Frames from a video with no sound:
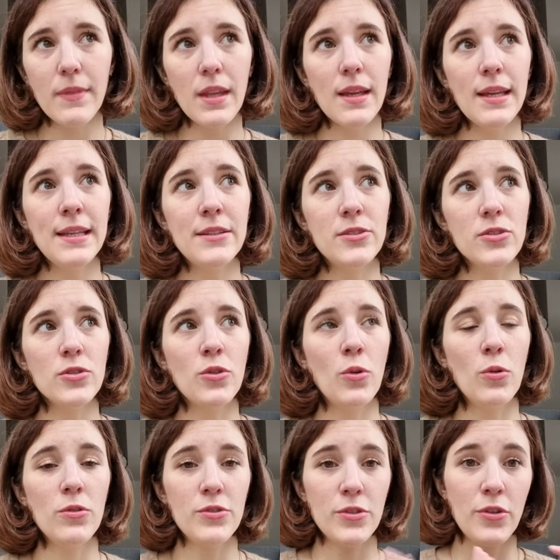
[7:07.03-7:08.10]
It's
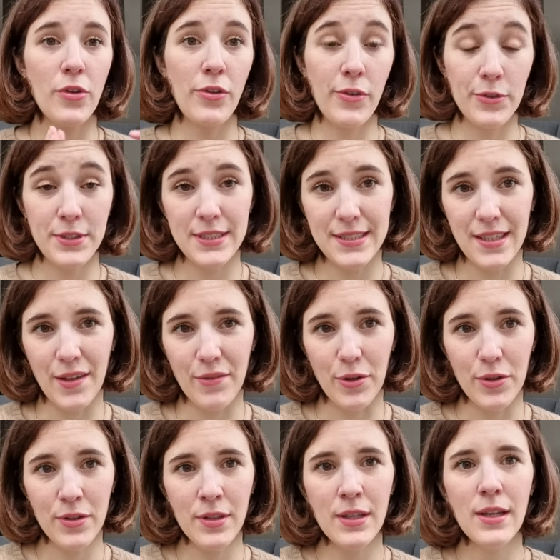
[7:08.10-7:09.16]
called the
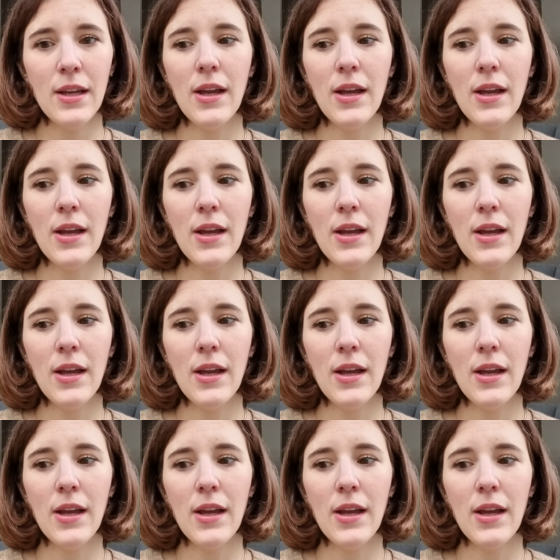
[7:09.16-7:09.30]
37,